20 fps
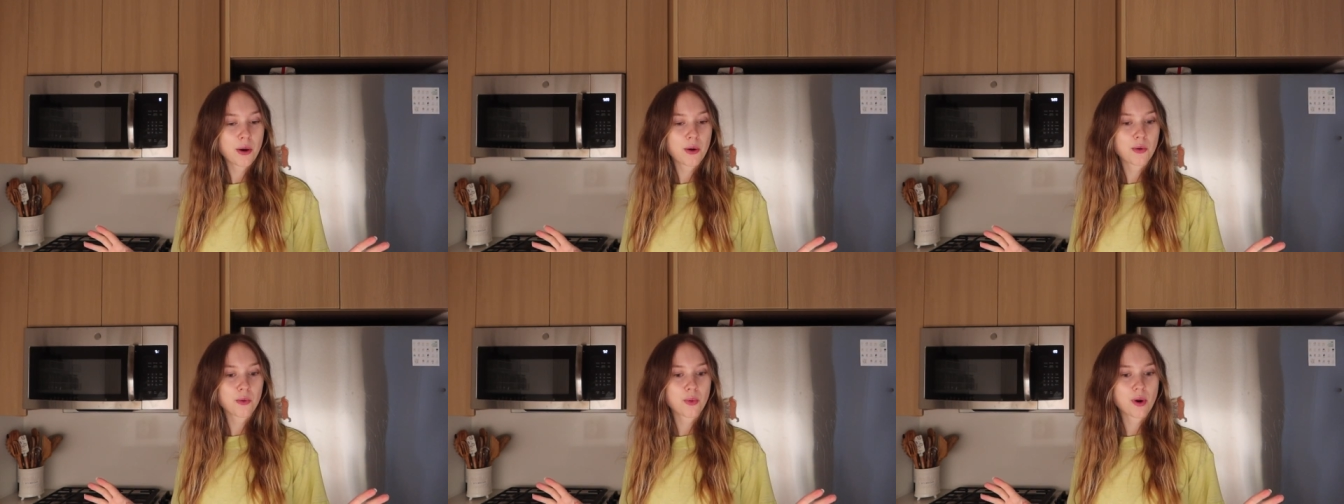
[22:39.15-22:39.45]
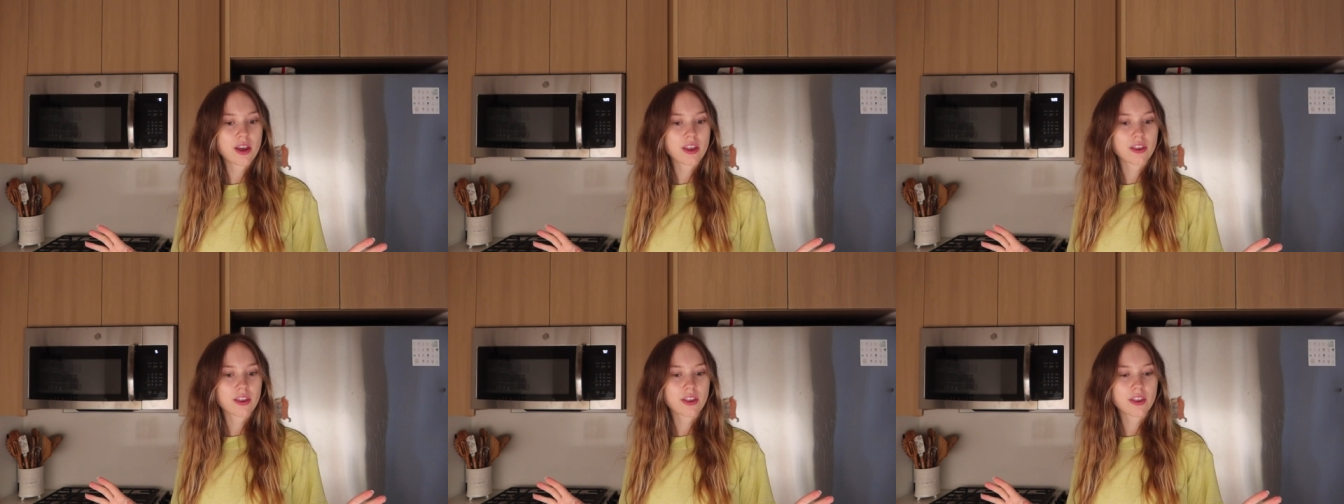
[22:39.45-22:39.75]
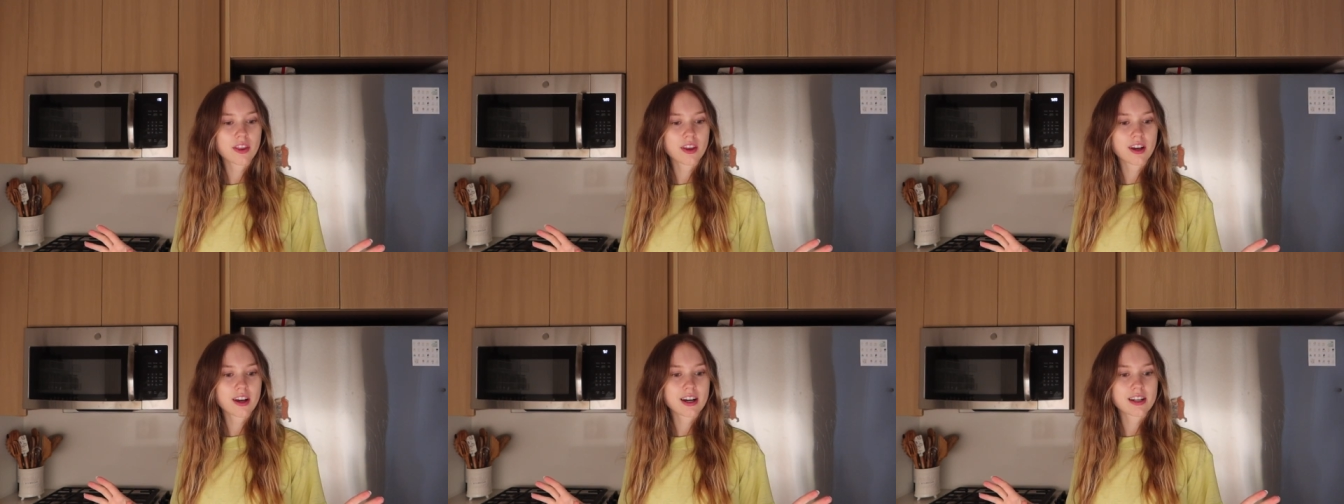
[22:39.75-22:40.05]

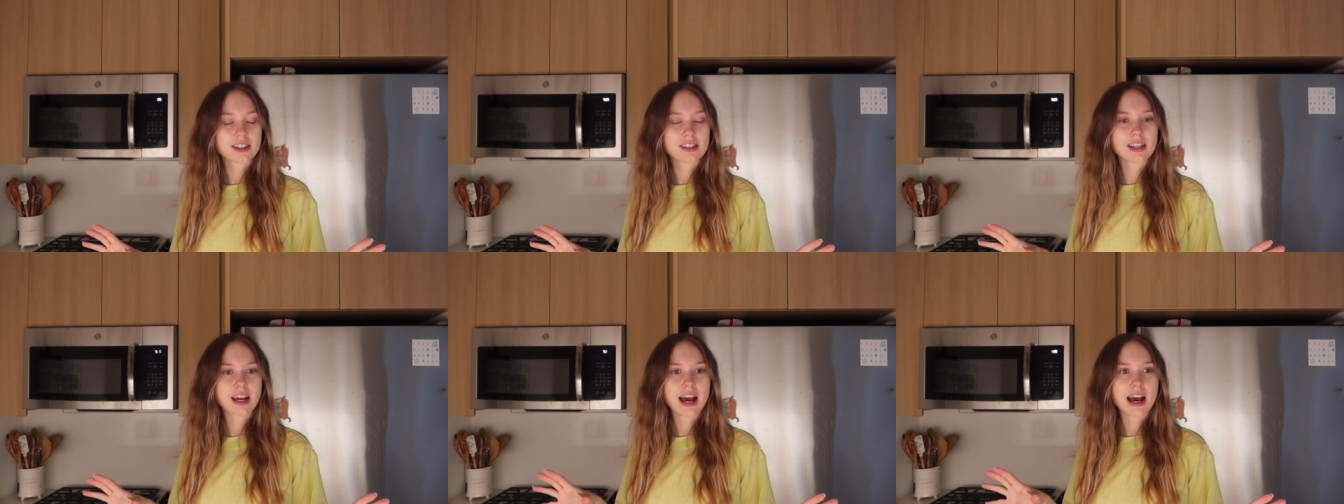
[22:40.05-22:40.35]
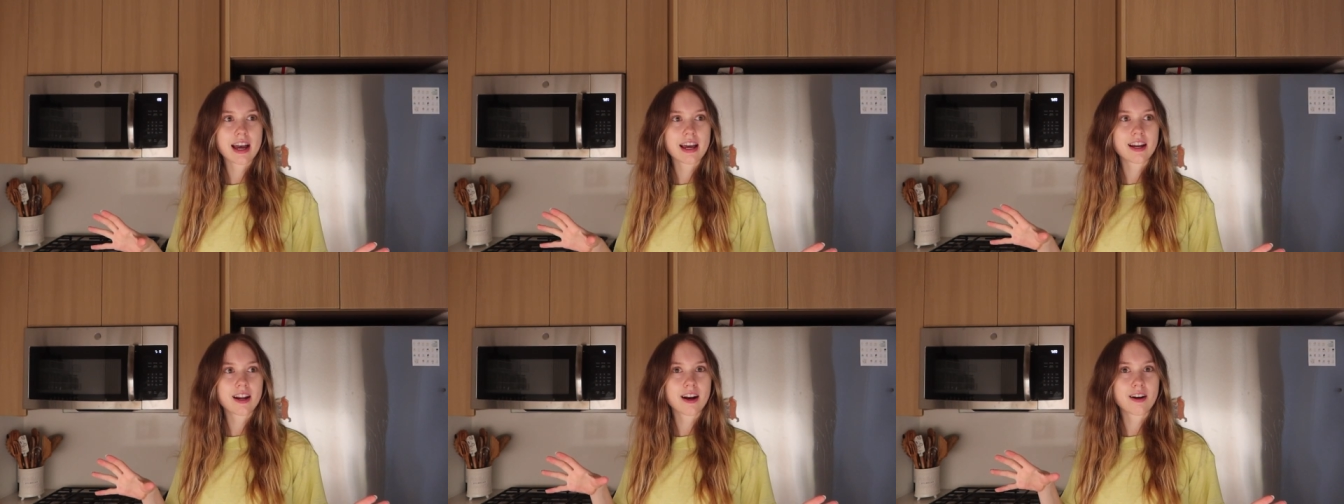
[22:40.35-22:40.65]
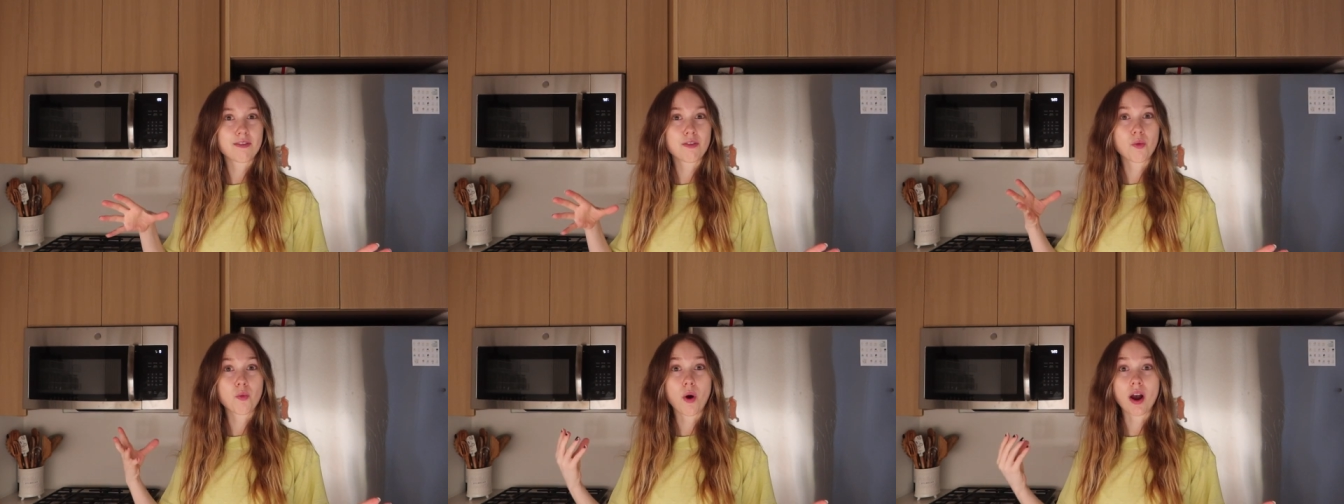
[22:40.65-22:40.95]
with a side
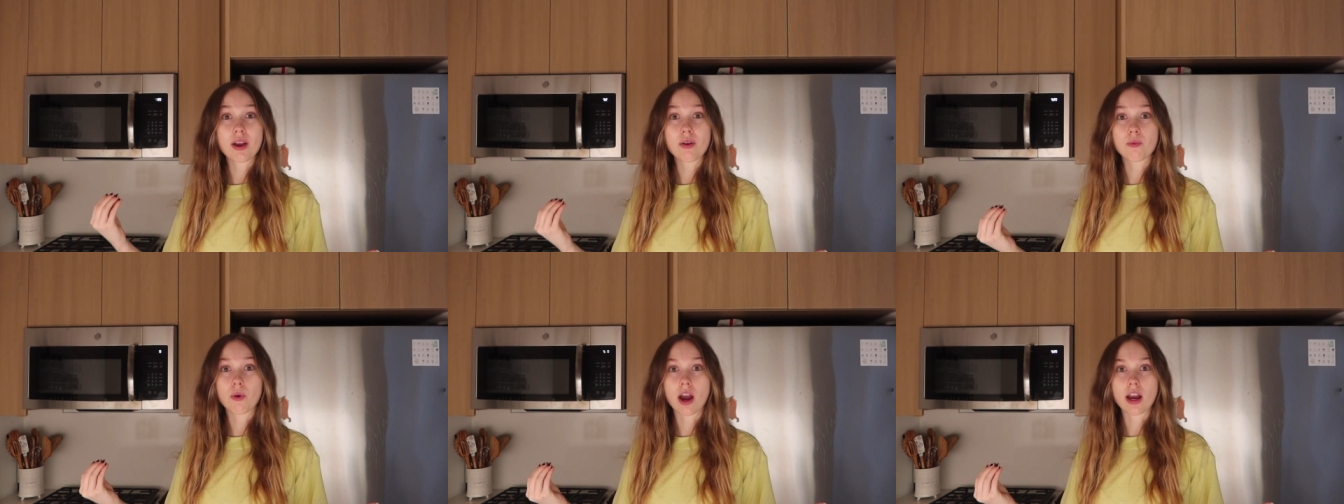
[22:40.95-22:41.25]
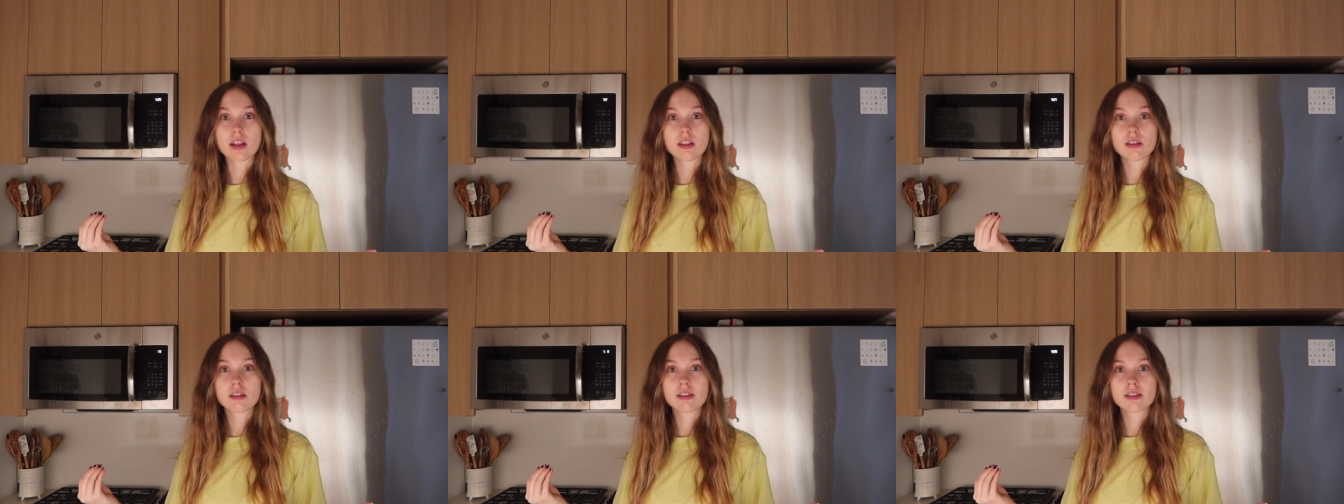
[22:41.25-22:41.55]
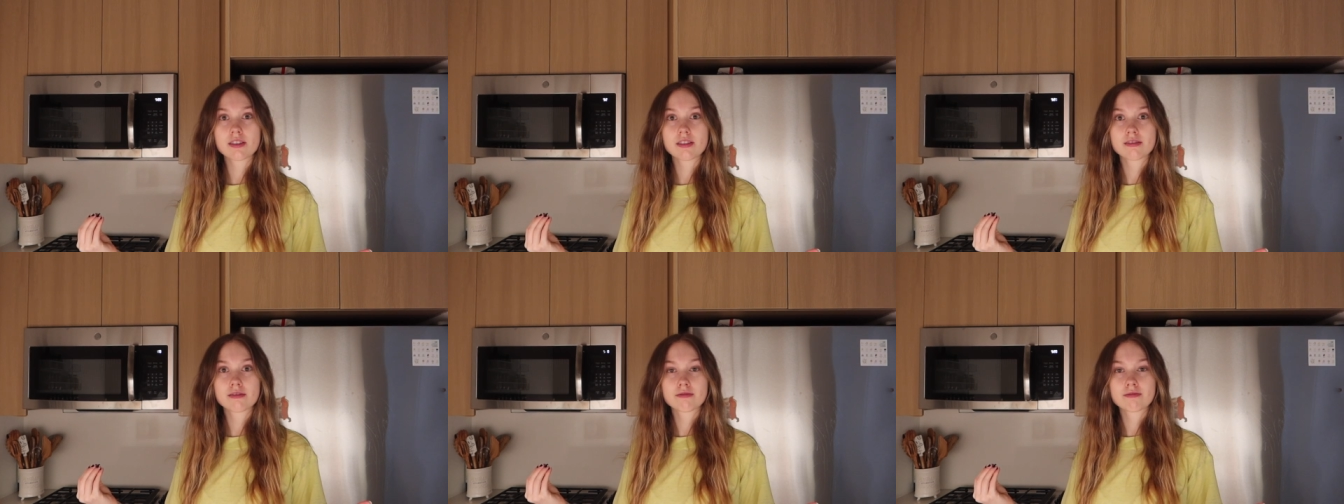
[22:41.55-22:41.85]
of white
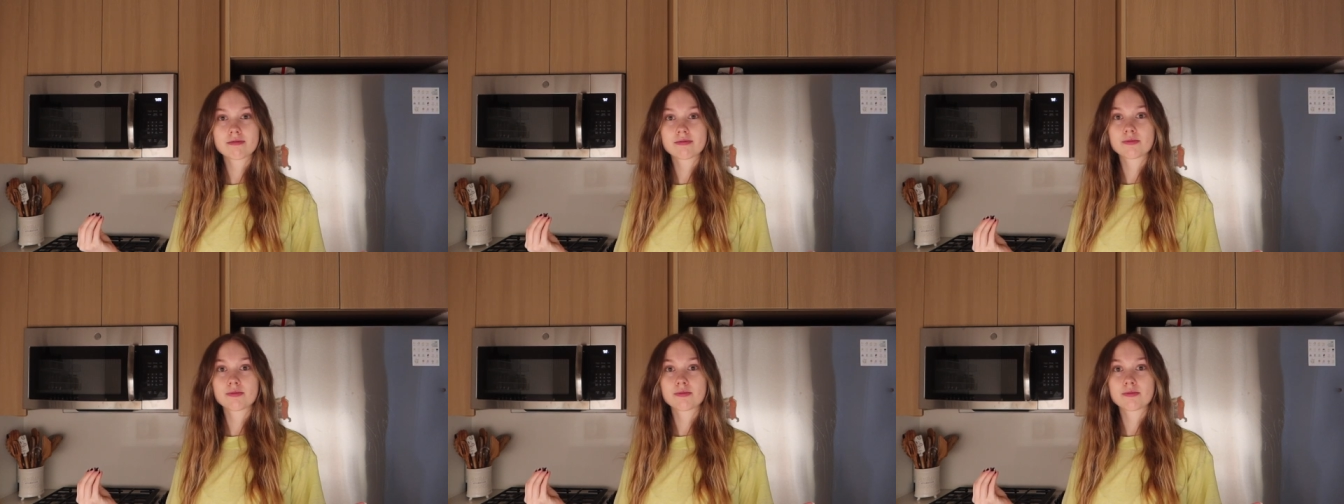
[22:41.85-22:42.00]
rice,